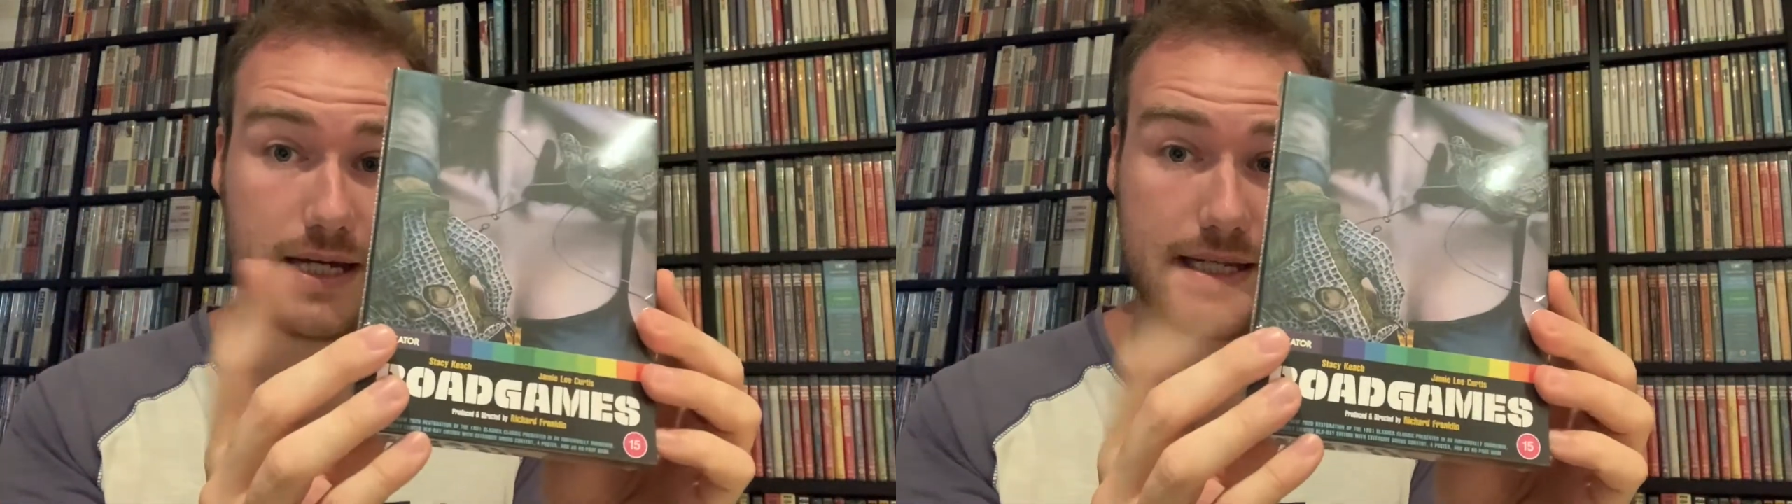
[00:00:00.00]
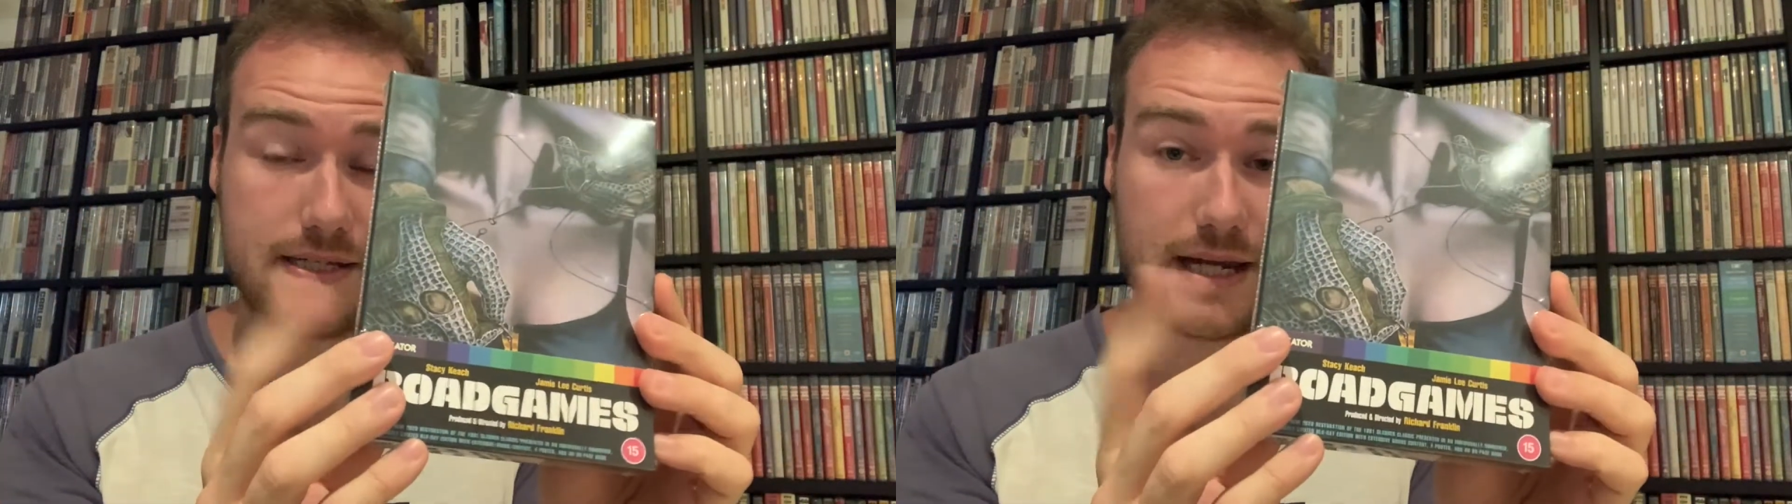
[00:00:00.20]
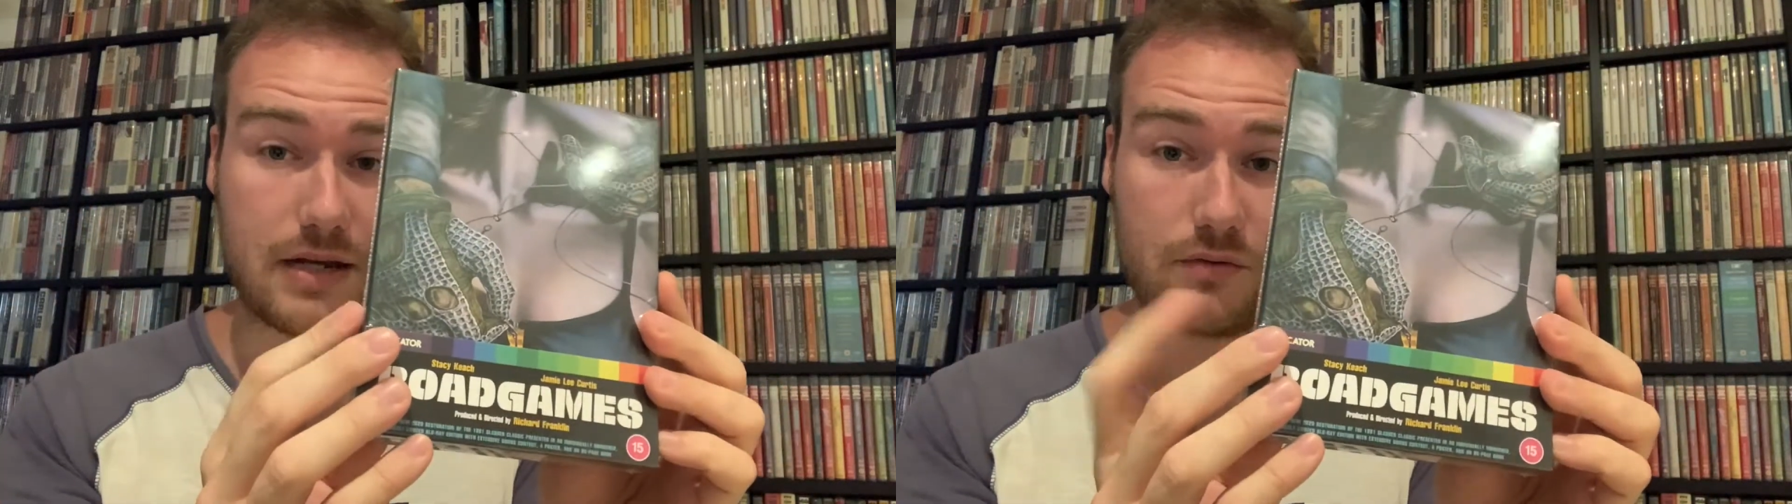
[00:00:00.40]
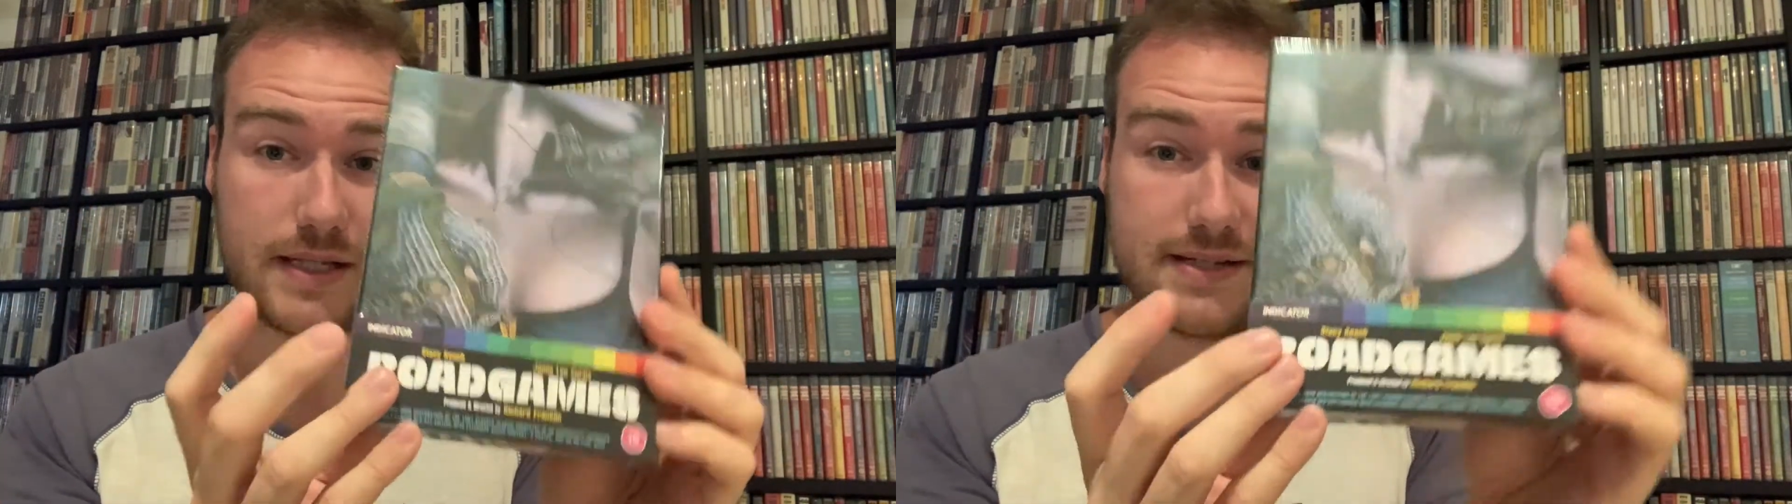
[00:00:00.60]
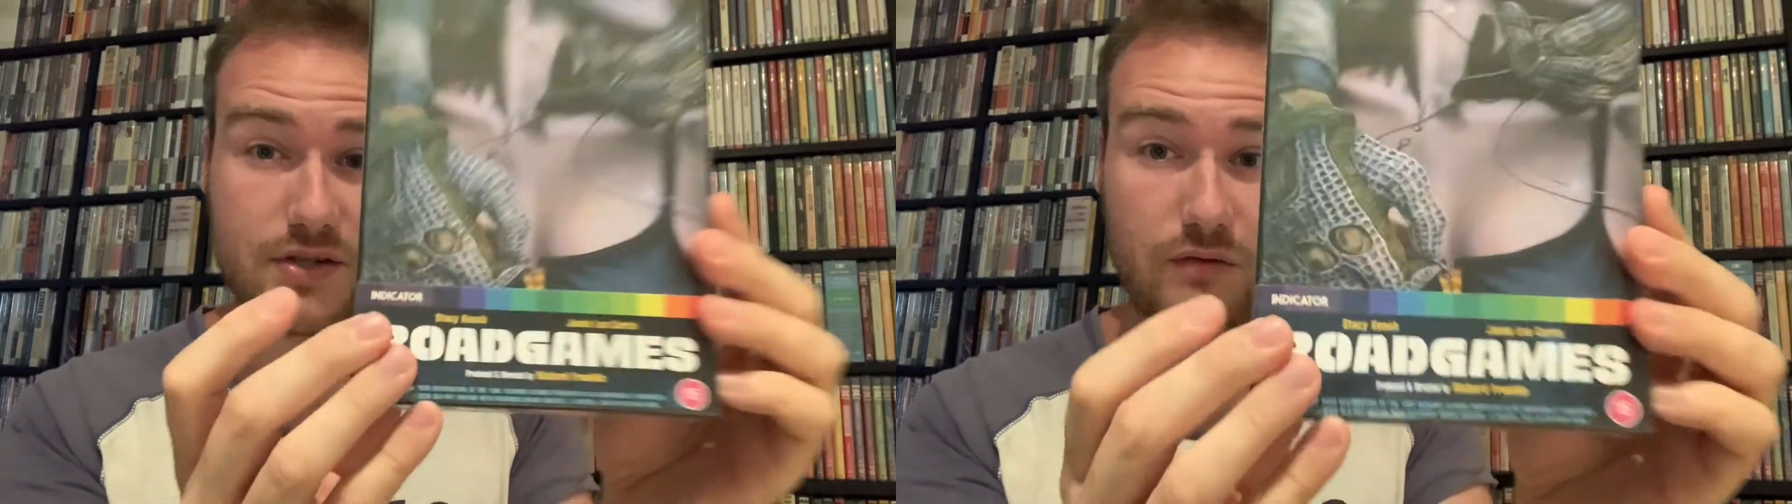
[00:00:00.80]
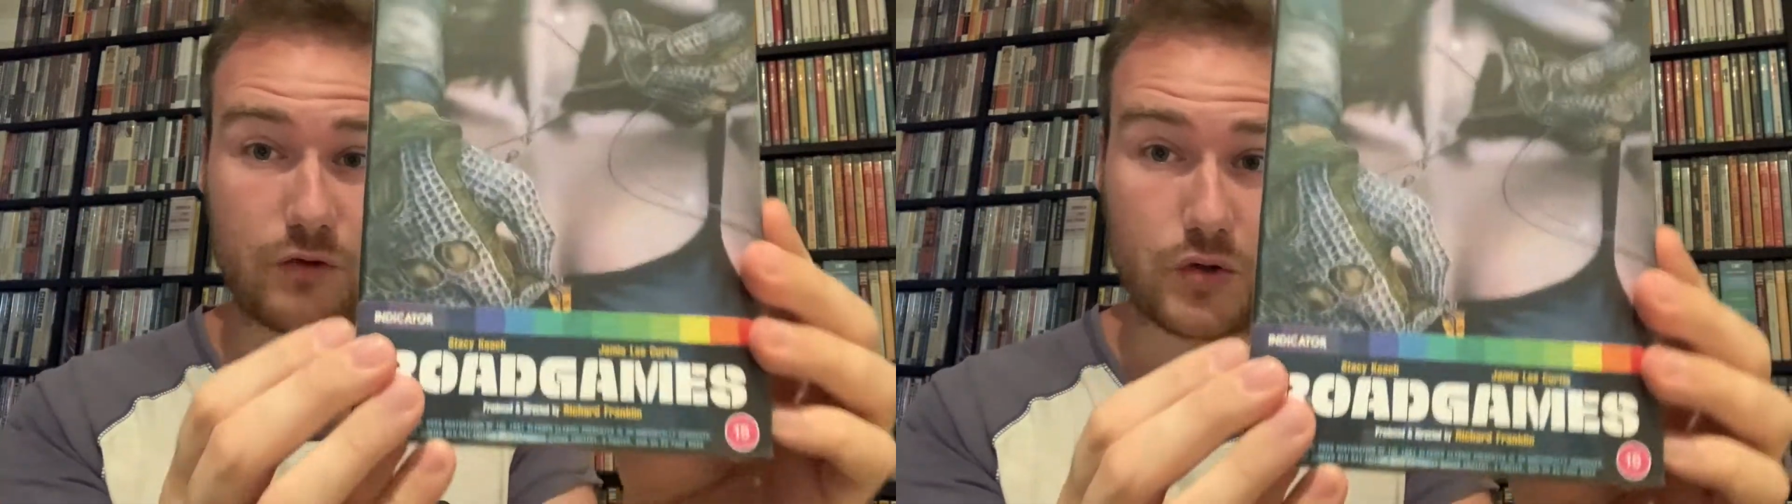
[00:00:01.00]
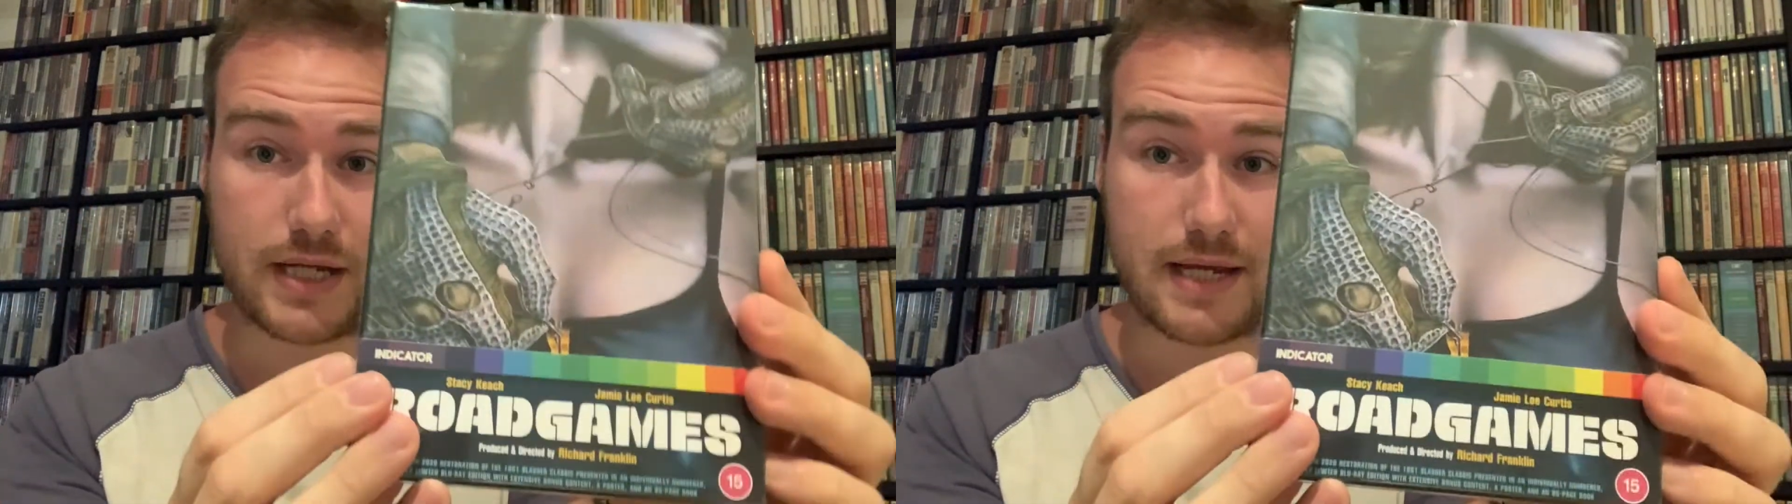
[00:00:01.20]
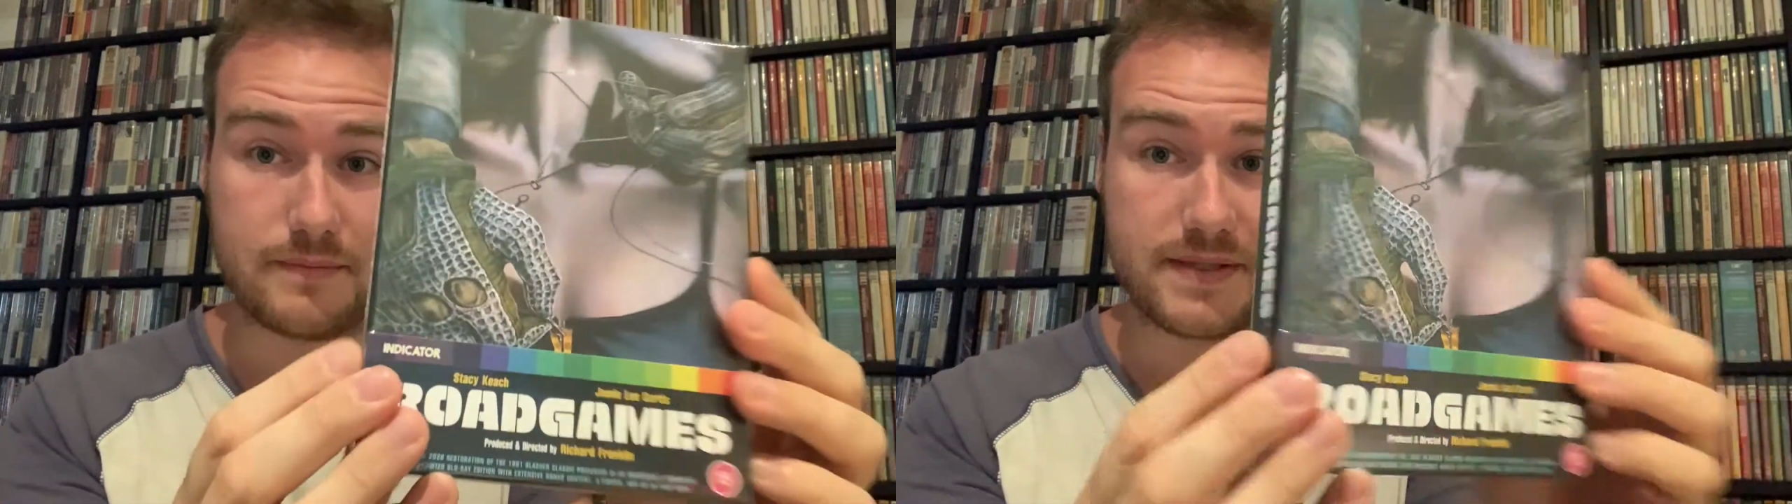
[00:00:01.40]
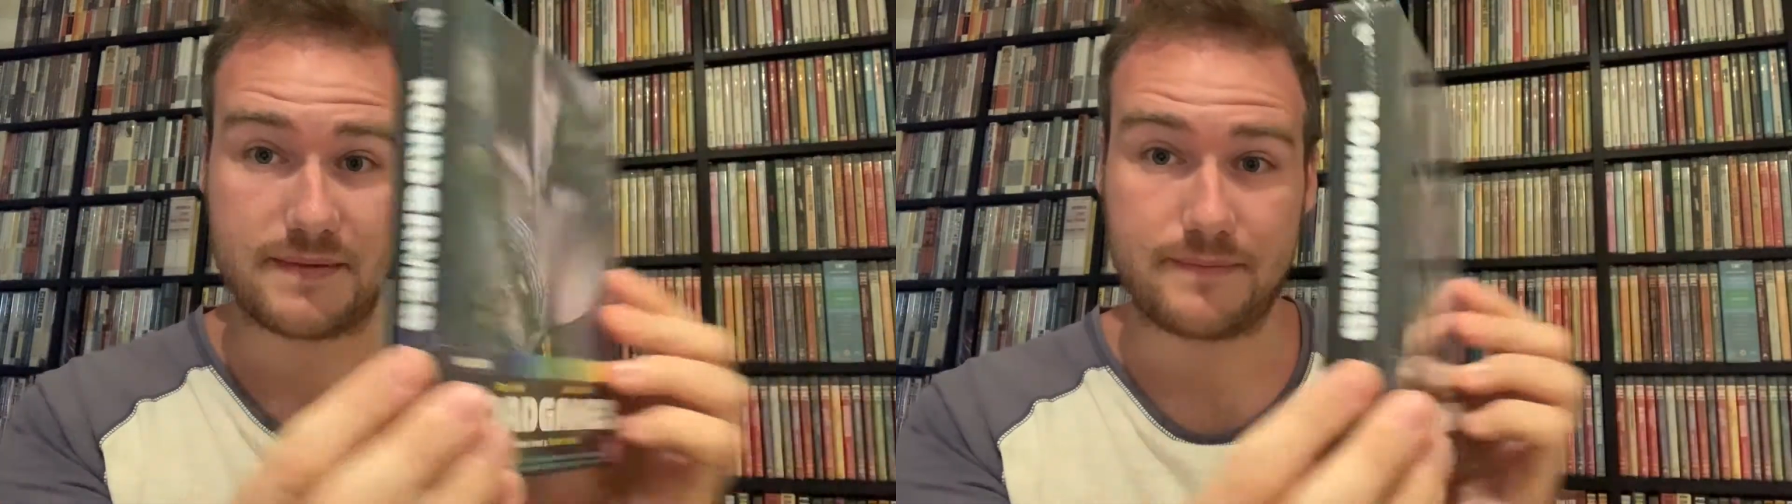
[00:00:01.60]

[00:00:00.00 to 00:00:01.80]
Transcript: Indicator release of Road Games.